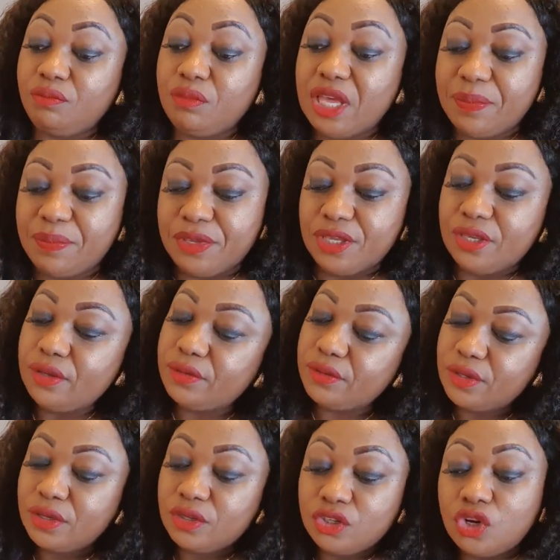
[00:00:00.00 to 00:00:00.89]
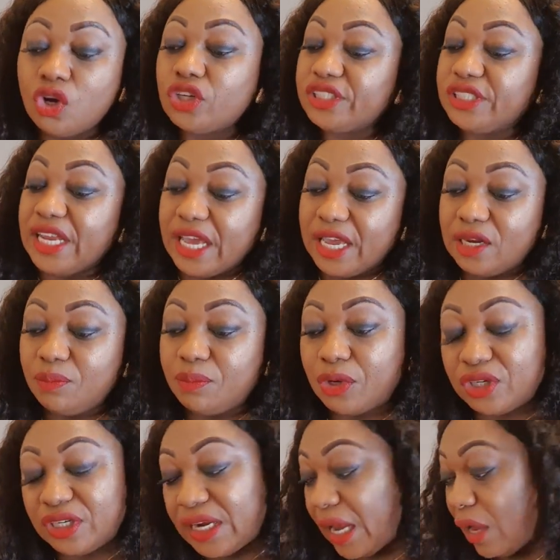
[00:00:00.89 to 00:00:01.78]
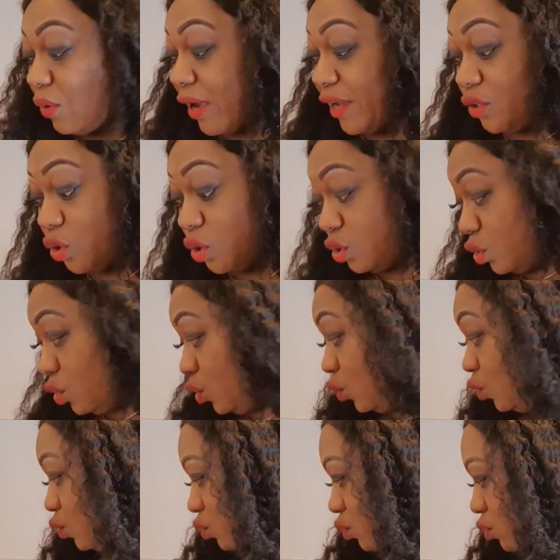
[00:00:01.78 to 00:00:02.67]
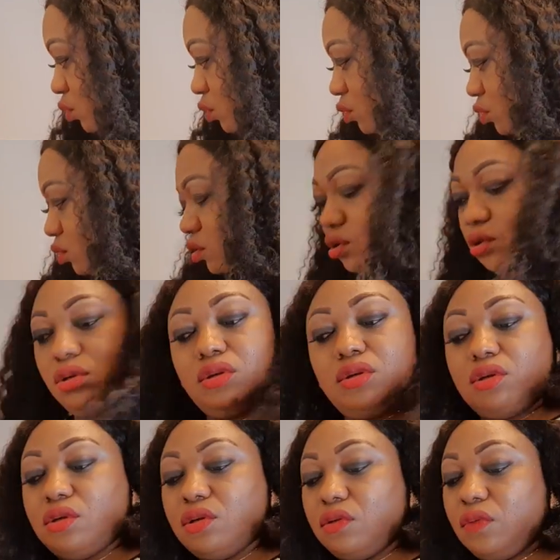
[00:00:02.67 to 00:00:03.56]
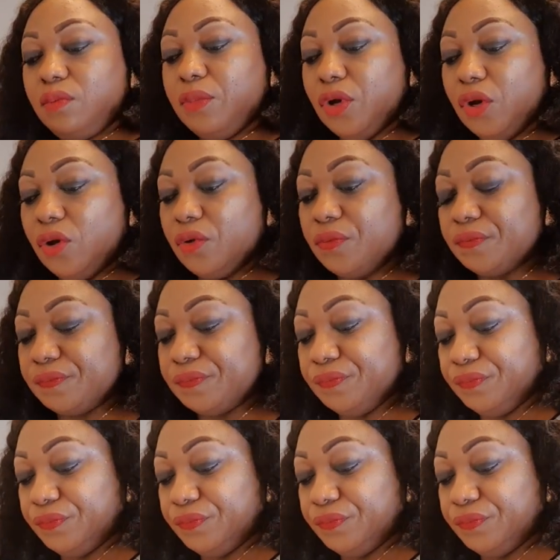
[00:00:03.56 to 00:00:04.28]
maybe not then, but now, I don't know. But